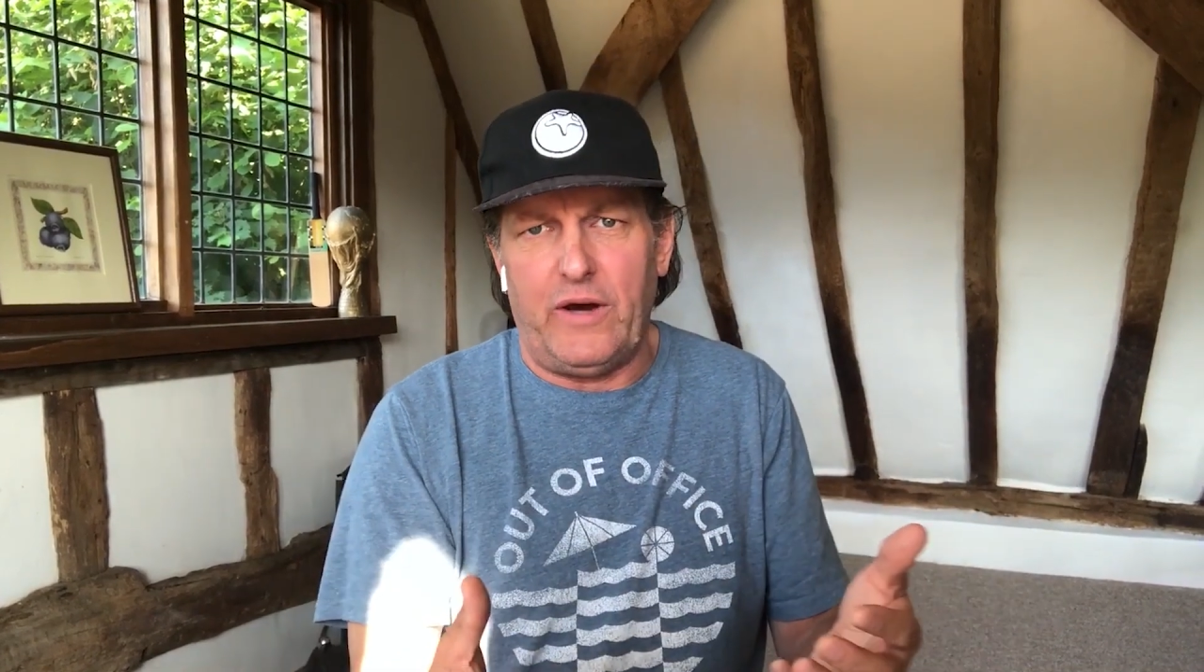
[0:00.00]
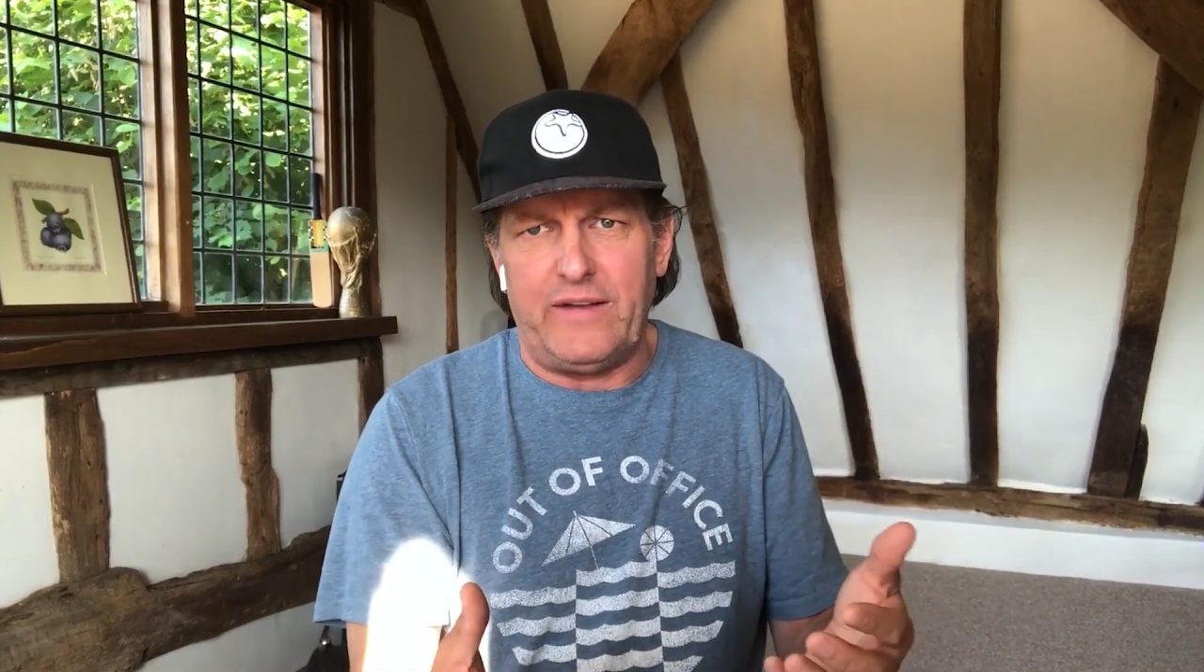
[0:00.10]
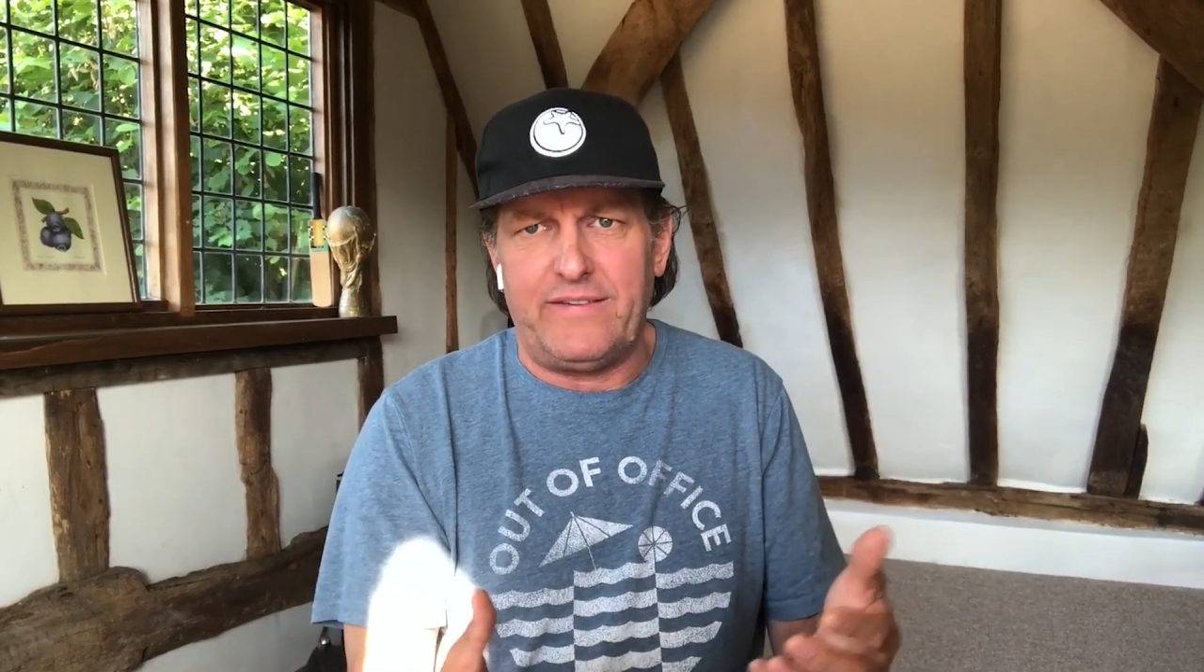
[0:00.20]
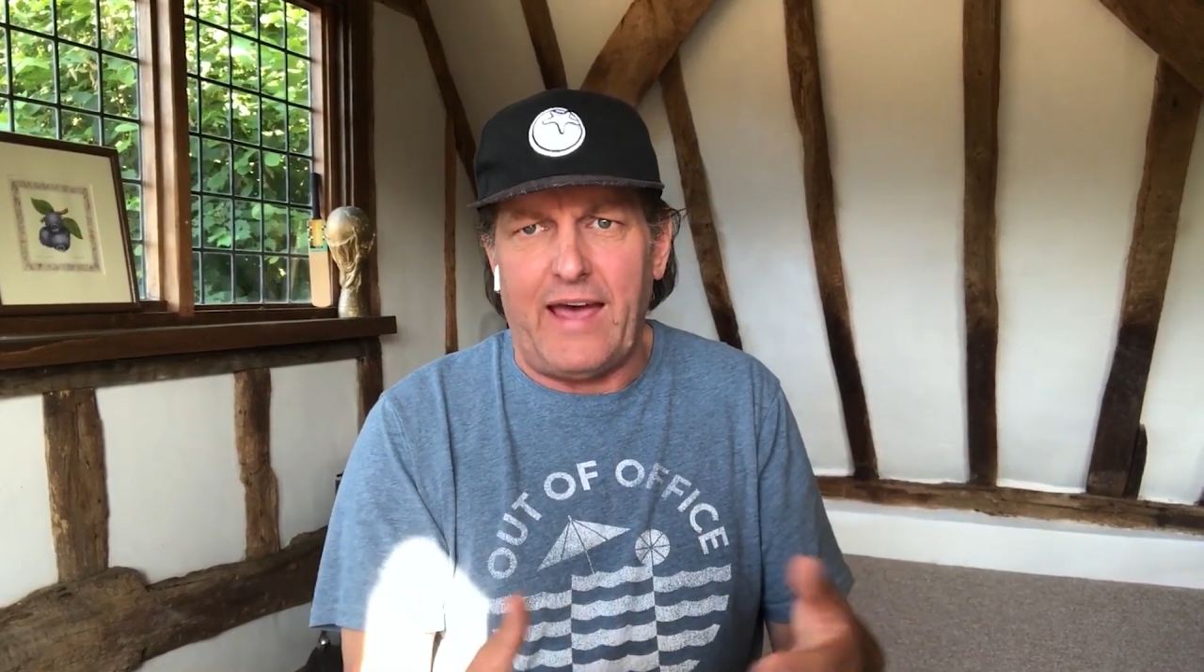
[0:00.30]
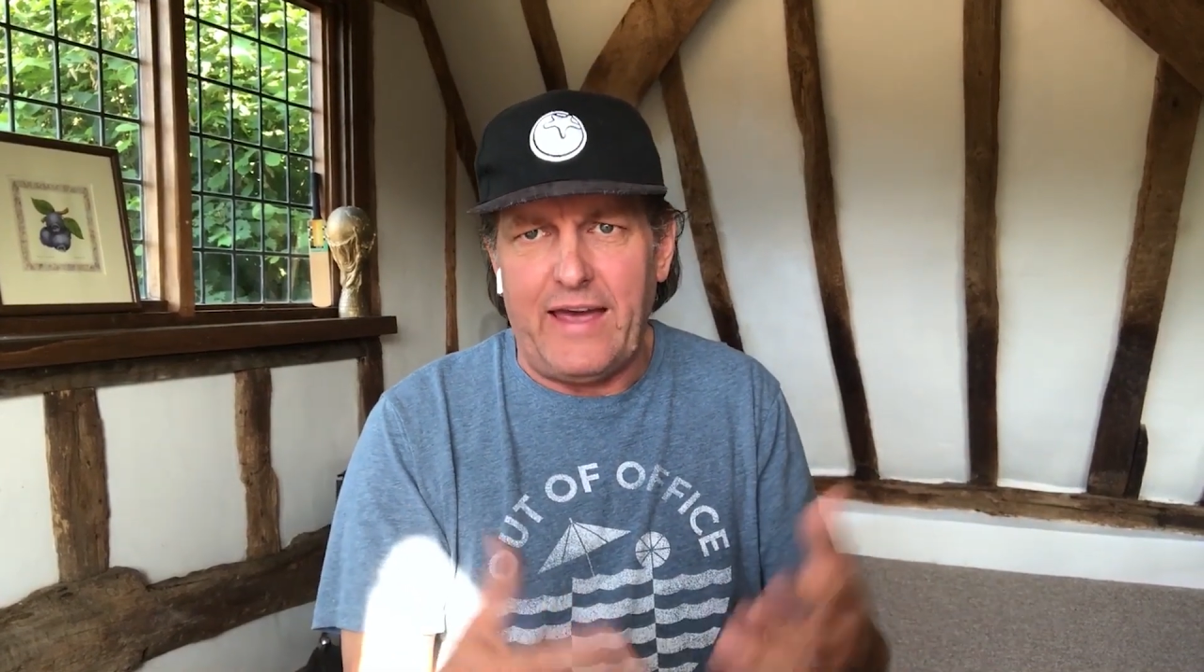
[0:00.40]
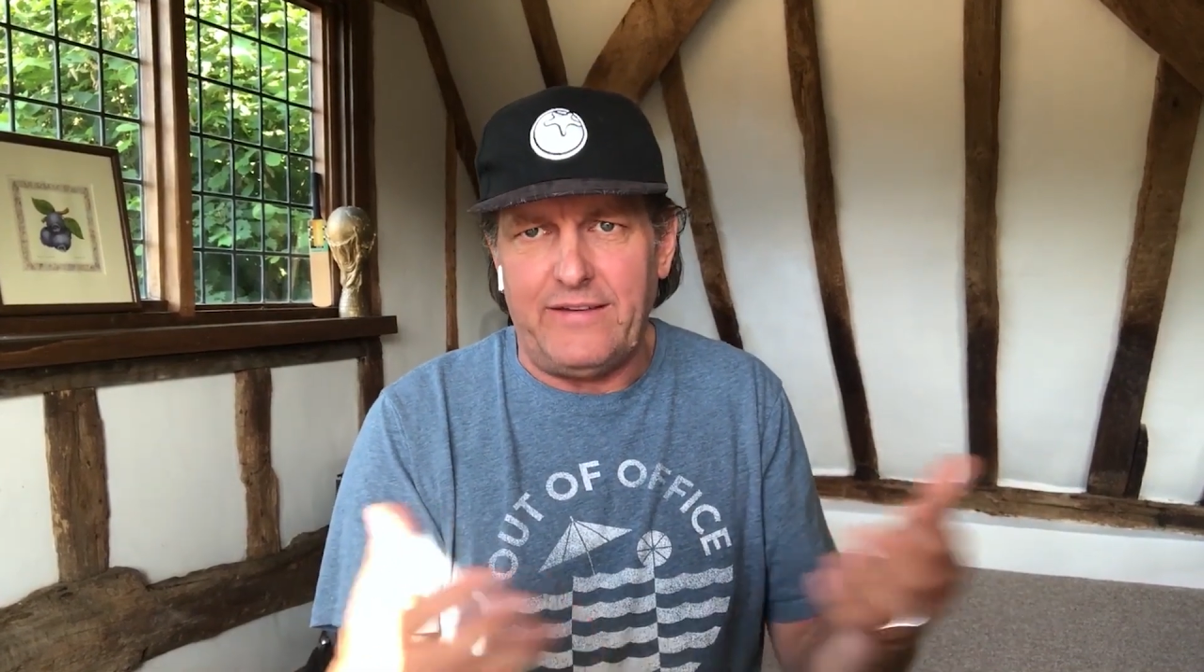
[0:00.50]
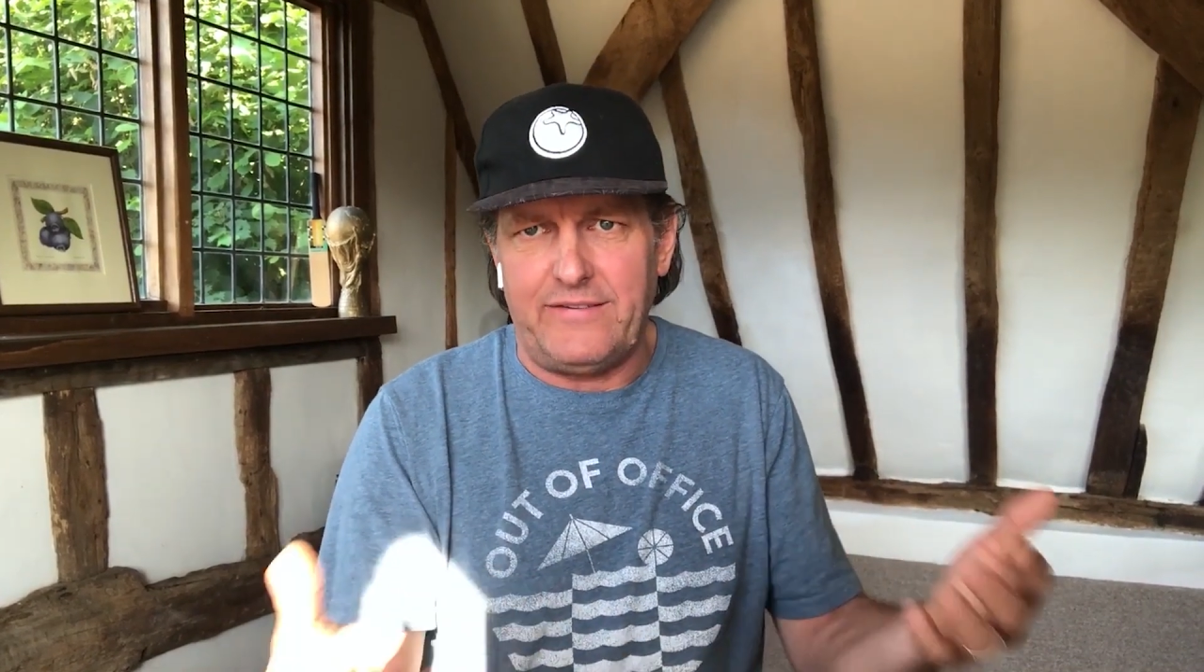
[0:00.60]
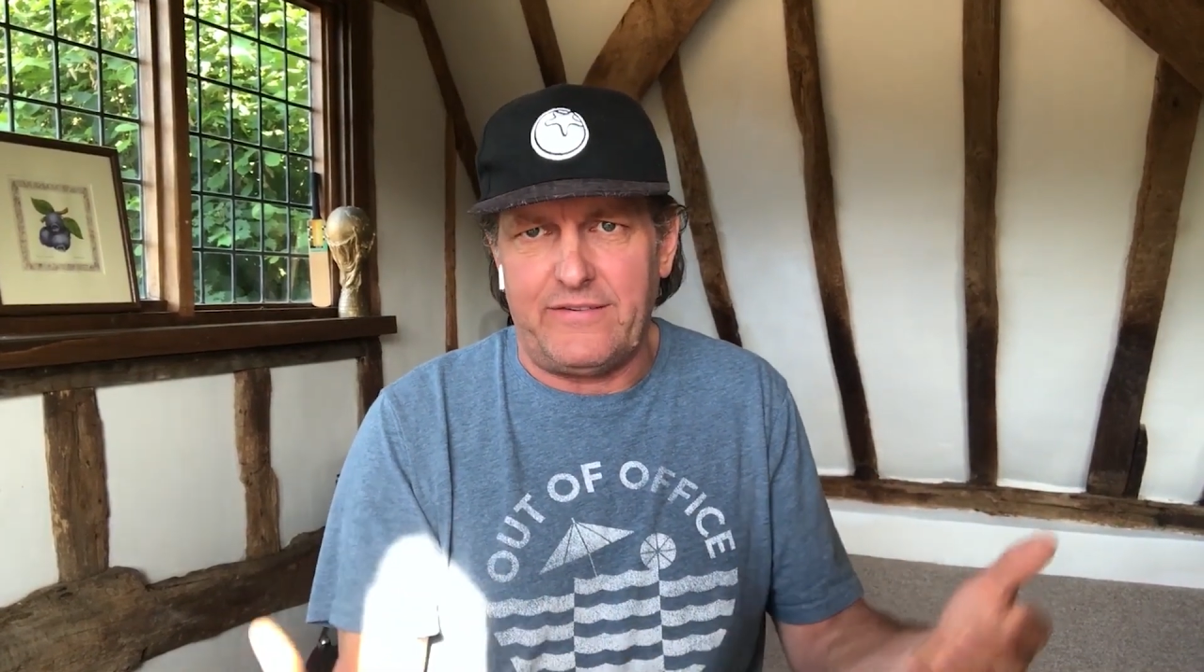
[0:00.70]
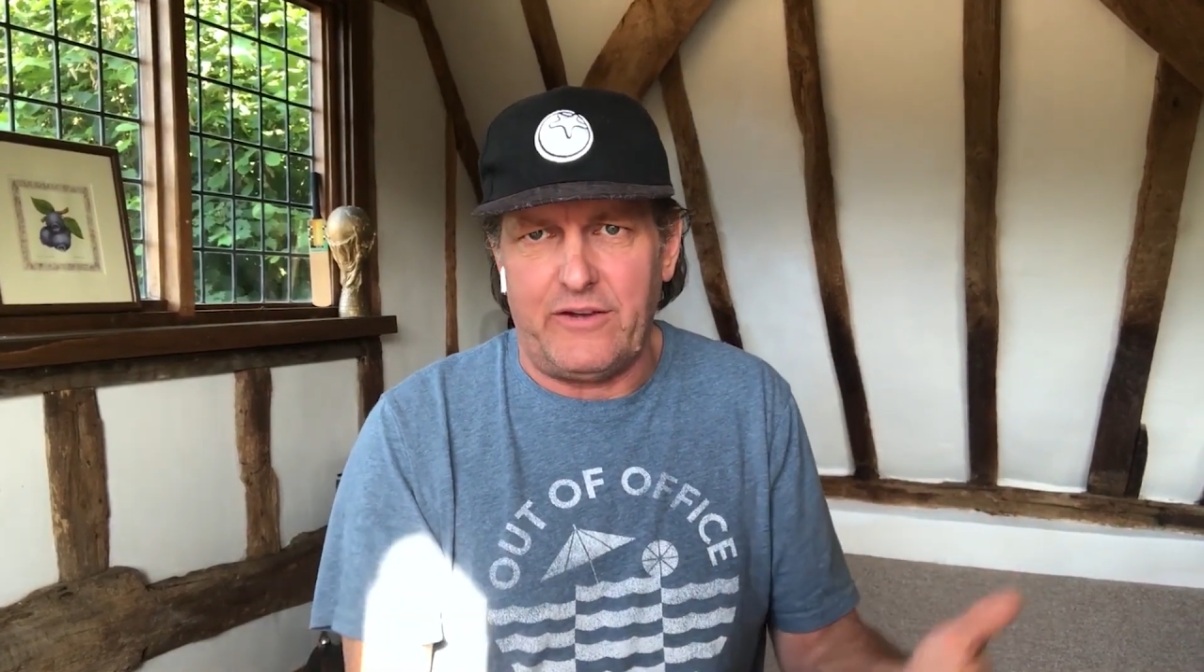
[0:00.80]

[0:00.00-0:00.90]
a taste